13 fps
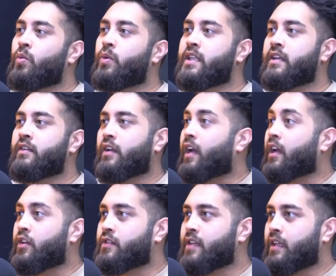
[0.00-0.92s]
we didn't,
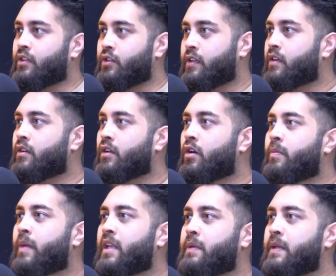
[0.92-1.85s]
like you said, you didn't
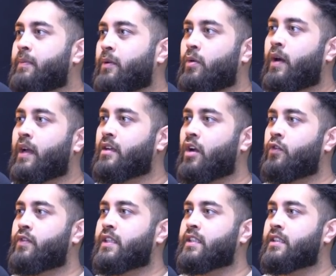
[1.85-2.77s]
know many people who had
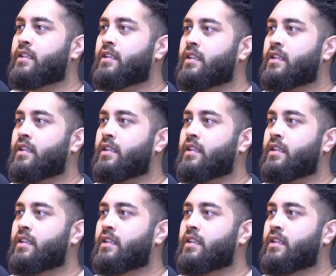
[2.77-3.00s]
COVID.